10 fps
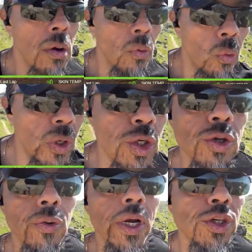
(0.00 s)
Which
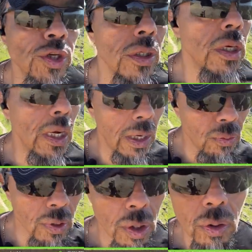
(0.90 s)
direction I
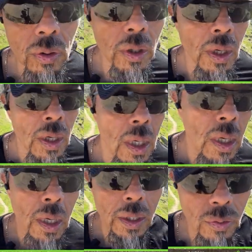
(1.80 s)
will go,
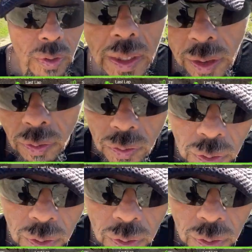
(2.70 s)
I do not know.